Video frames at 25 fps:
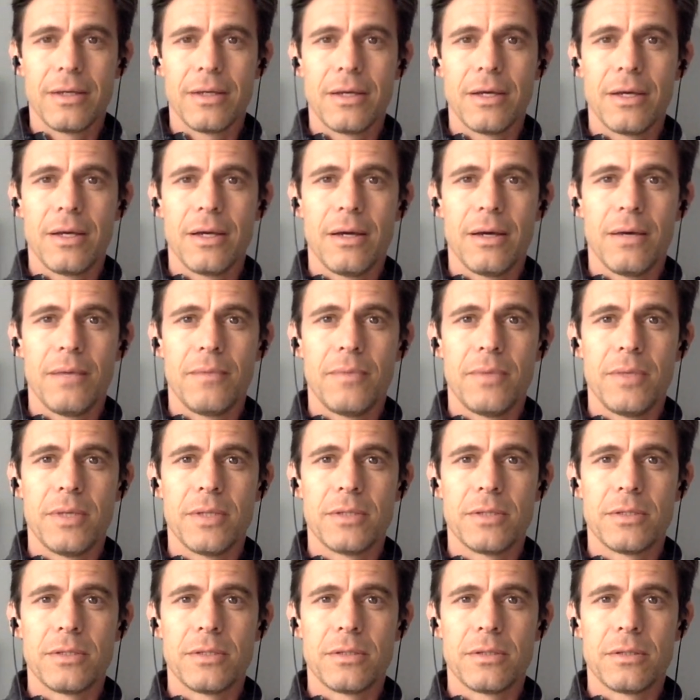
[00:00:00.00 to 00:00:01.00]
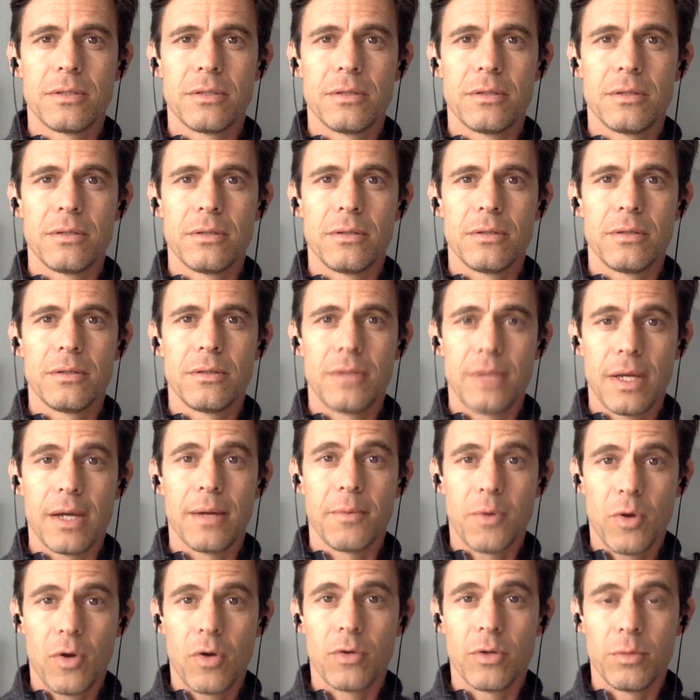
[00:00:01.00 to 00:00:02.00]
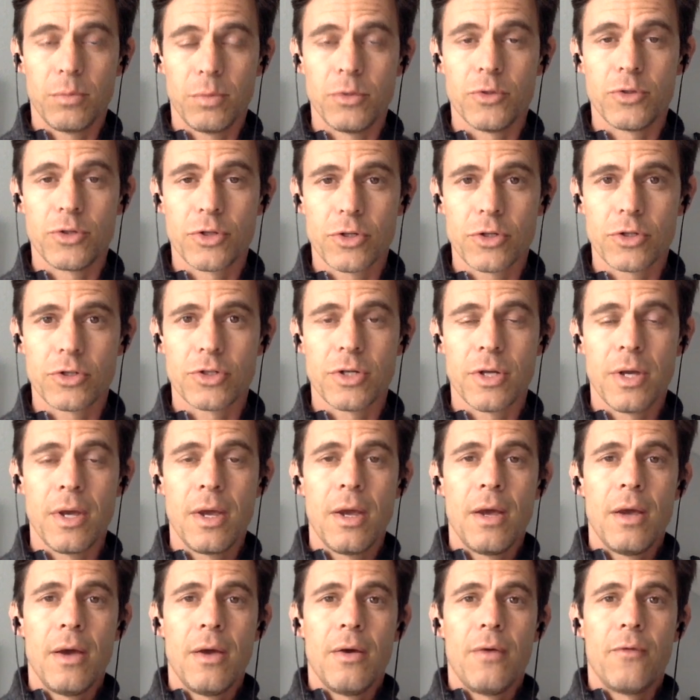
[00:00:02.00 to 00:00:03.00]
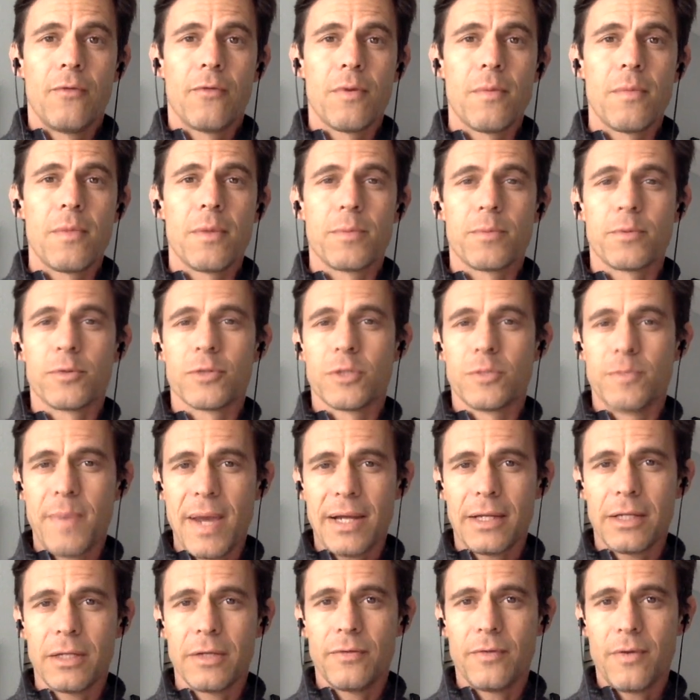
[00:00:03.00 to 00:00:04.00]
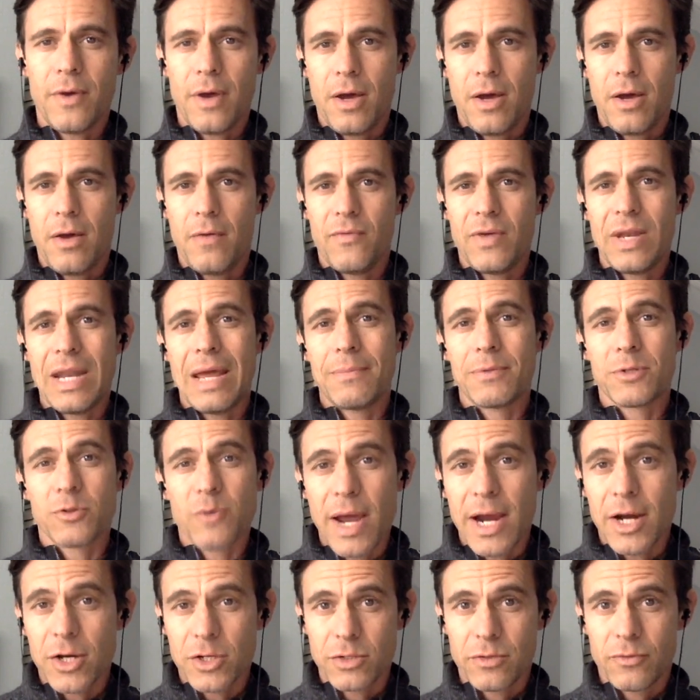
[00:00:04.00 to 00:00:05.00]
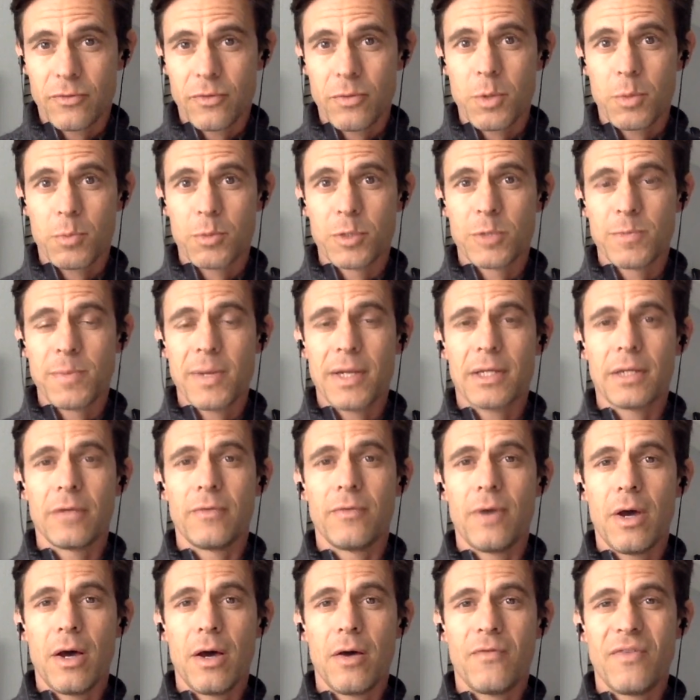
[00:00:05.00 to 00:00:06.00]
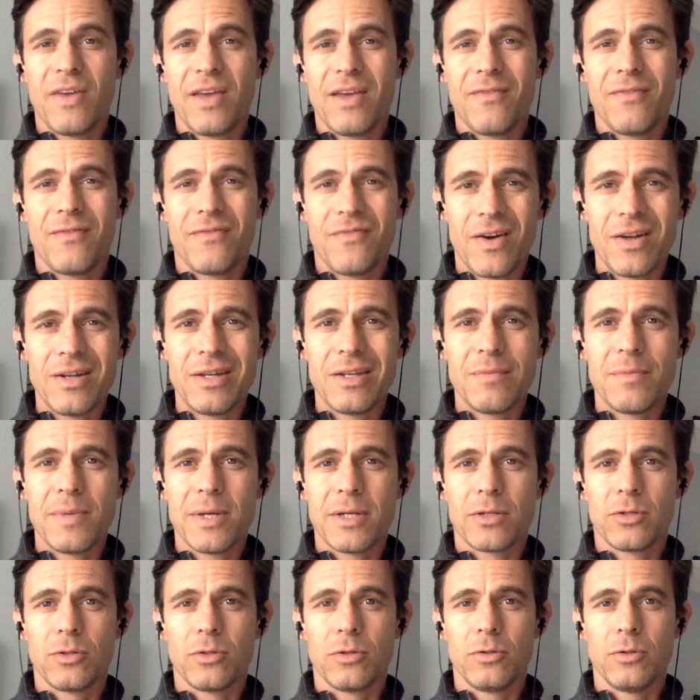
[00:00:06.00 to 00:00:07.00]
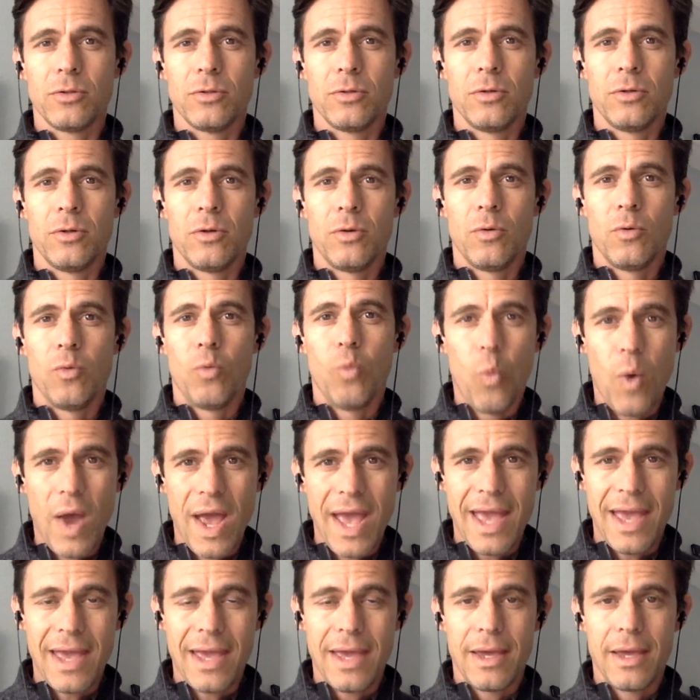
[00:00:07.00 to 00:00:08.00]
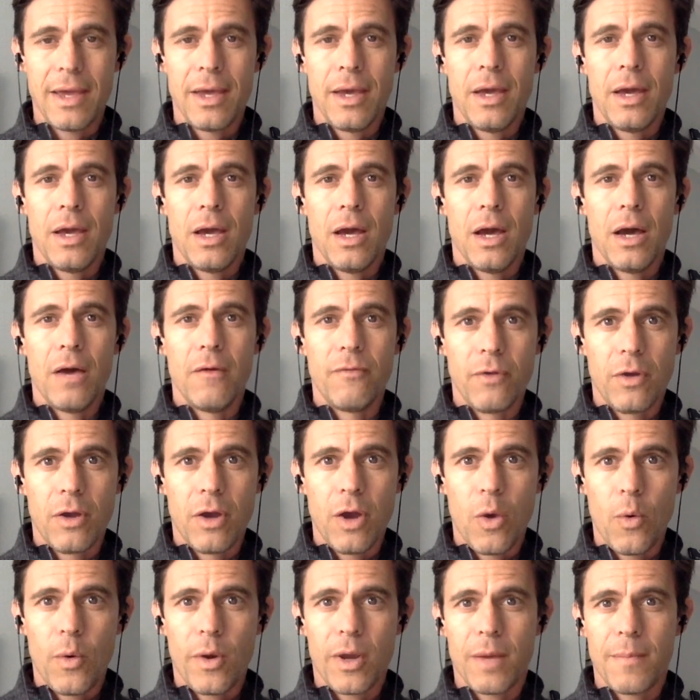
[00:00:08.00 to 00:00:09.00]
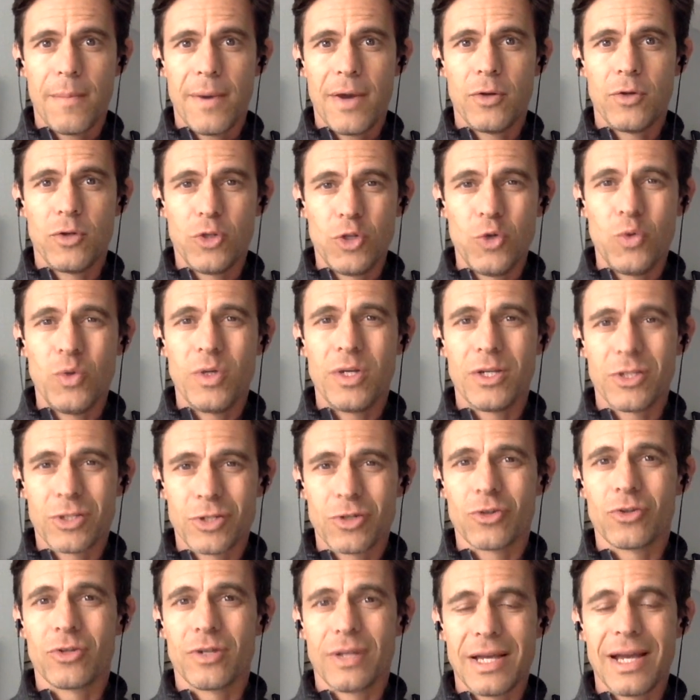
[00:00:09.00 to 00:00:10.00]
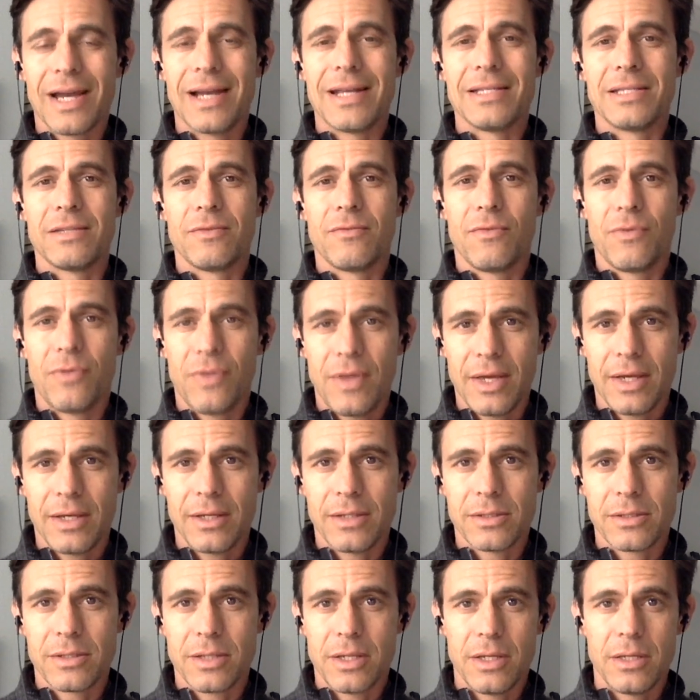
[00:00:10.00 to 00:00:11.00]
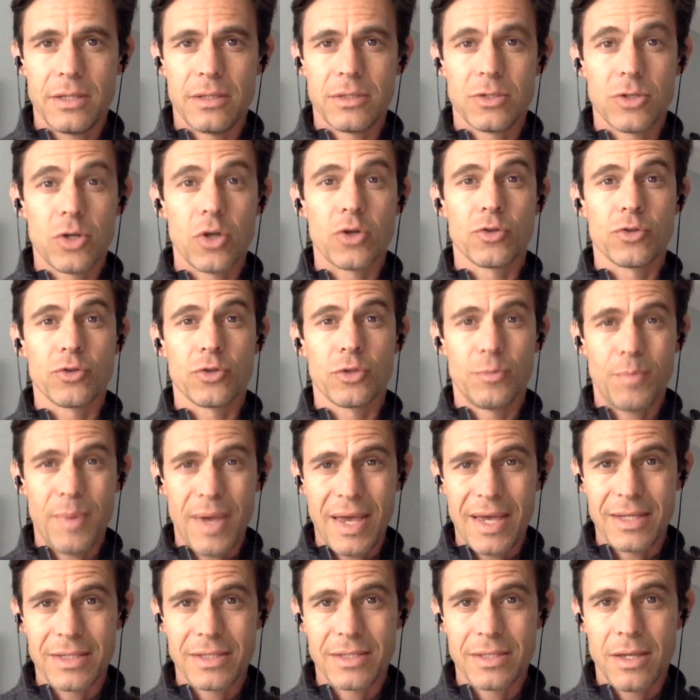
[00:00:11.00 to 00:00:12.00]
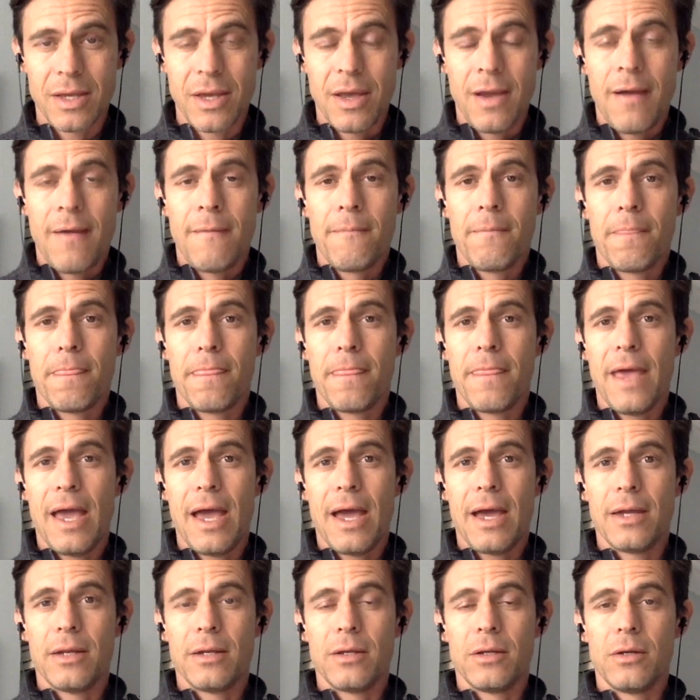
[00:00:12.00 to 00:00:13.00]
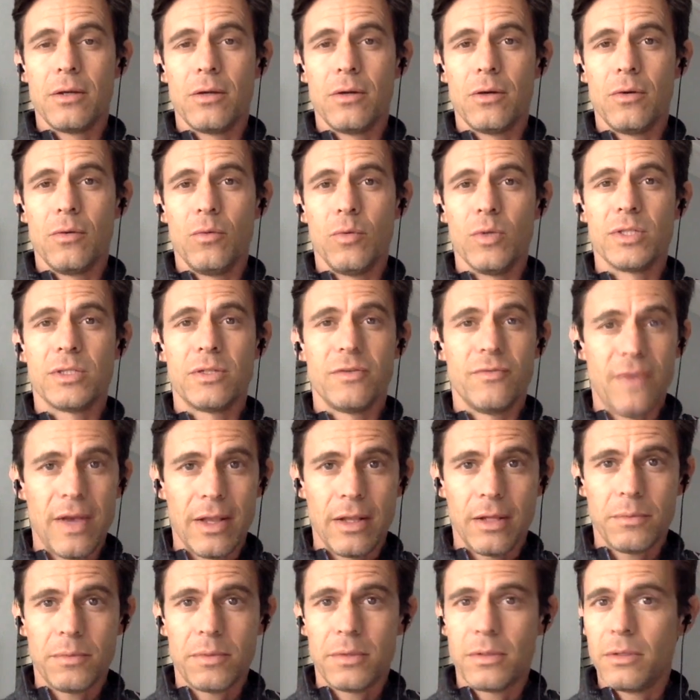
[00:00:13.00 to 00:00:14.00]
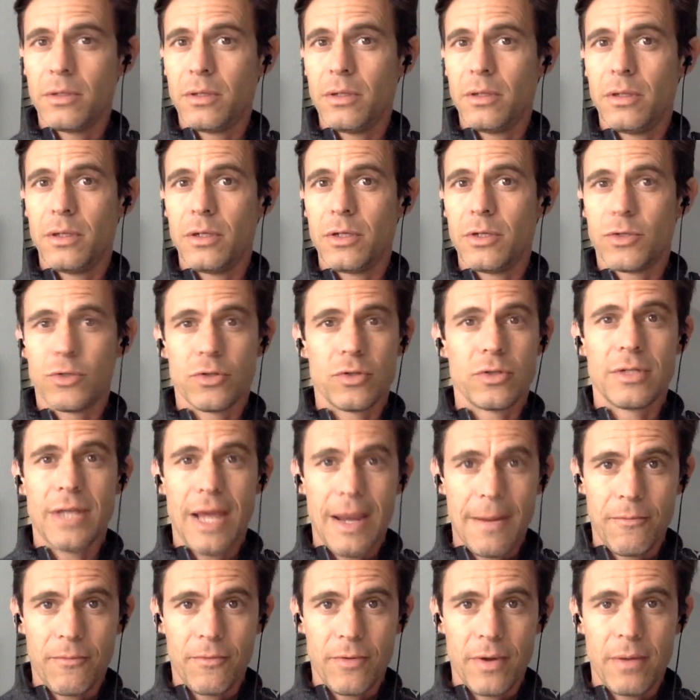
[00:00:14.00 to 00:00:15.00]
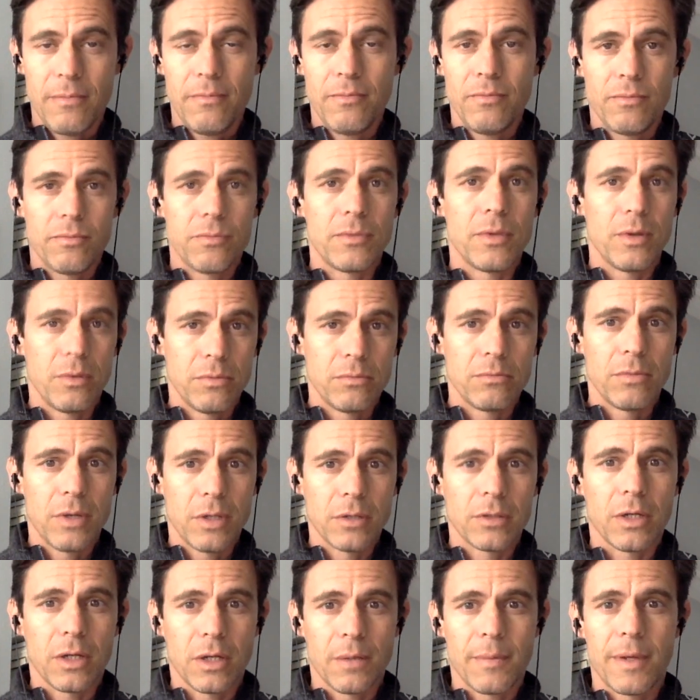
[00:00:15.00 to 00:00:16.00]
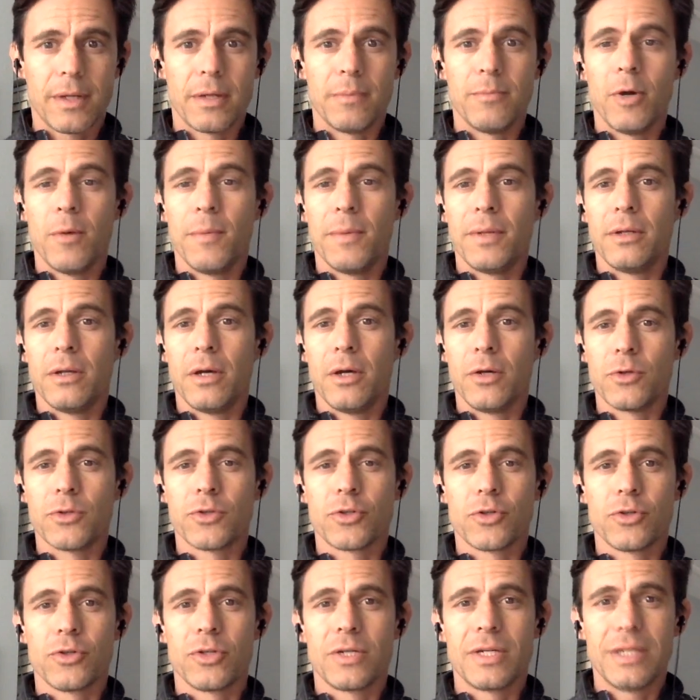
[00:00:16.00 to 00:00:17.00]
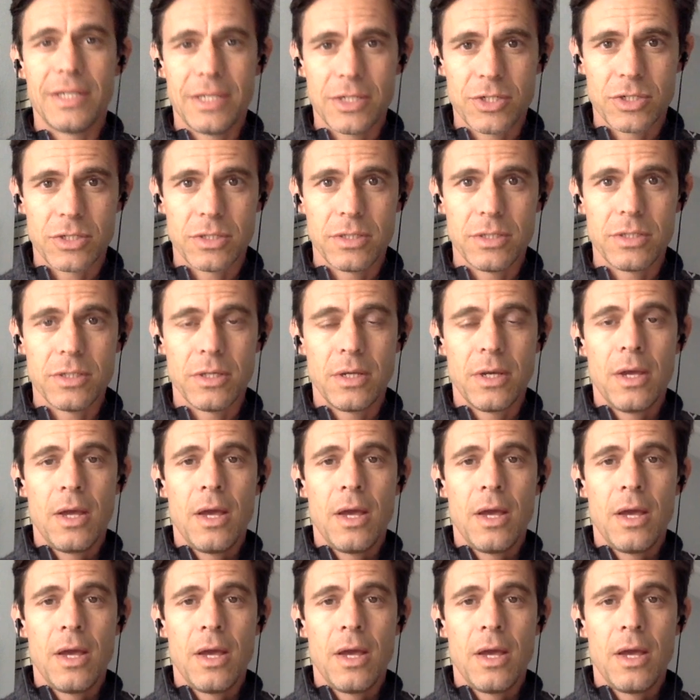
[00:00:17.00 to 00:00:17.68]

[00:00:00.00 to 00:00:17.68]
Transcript: um, this thing I'm calling the Blue Church, from the perspective of an abstraction, from the perspective of a fundamental way of going about doing certain kinds of things in social space that was developed in a certain time frame that I'll talk about in a moment, under certain conditions,